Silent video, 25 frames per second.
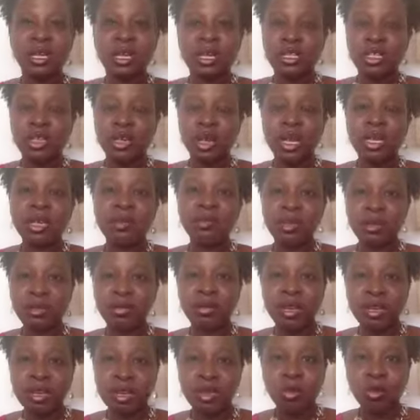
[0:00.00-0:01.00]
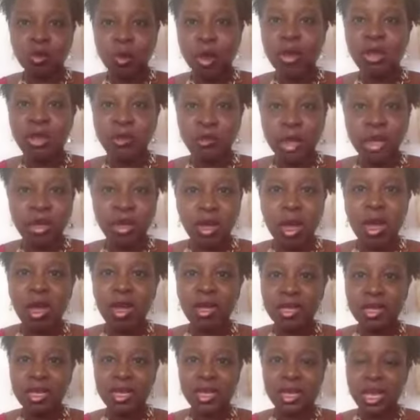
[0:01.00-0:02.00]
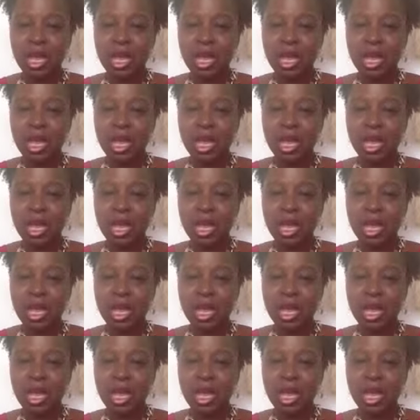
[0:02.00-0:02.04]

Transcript: trying to be ready to walk in my calling,